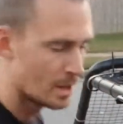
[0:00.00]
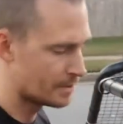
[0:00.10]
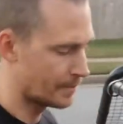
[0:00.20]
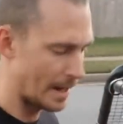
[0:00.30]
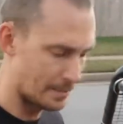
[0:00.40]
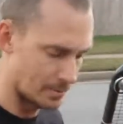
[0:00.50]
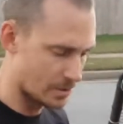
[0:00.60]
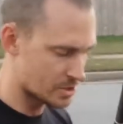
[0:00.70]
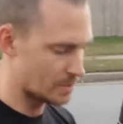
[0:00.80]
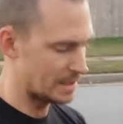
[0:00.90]
The problem
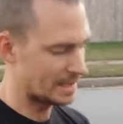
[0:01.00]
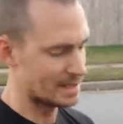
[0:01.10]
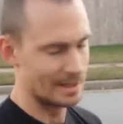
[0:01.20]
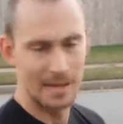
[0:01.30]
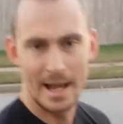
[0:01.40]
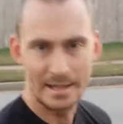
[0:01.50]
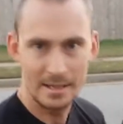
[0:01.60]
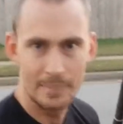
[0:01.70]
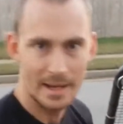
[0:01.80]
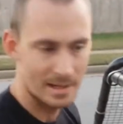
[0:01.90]
was we needed a
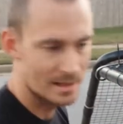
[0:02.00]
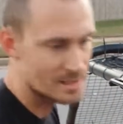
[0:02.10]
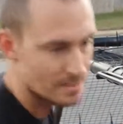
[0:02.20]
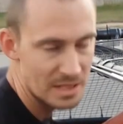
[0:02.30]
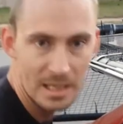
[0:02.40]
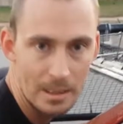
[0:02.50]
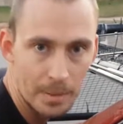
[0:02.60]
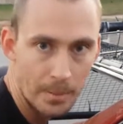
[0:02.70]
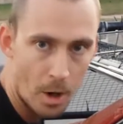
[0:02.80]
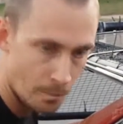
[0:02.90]
locking mechanism to keep
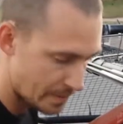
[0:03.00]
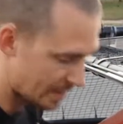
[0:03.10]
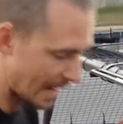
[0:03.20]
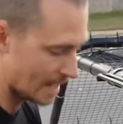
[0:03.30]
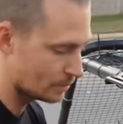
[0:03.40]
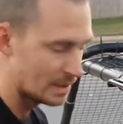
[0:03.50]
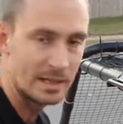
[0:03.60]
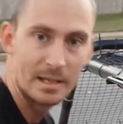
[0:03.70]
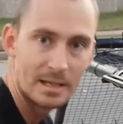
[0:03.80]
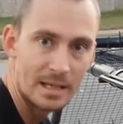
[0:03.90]
them open, and we
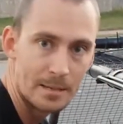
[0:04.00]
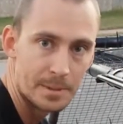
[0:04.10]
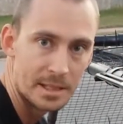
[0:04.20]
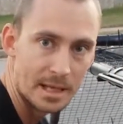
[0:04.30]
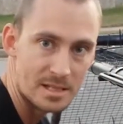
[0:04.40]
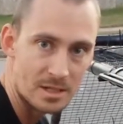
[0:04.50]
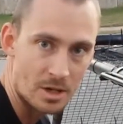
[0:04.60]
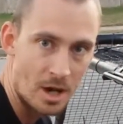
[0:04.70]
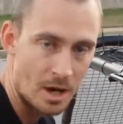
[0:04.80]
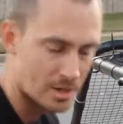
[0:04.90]
needed to keep it against the
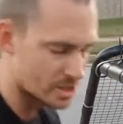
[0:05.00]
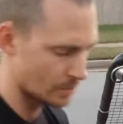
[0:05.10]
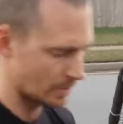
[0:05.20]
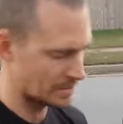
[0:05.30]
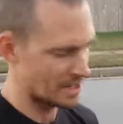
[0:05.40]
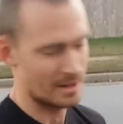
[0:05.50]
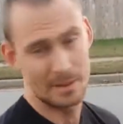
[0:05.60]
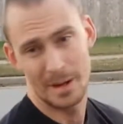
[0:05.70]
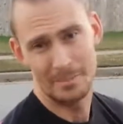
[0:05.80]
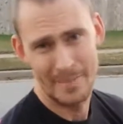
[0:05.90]
car, so we were talking
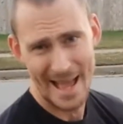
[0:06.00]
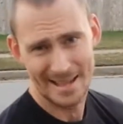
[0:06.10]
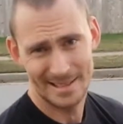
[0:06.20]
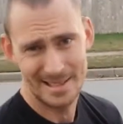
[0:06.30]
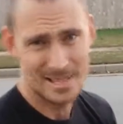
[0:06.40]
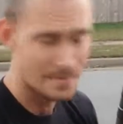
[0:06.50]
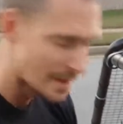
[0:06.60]
about magnets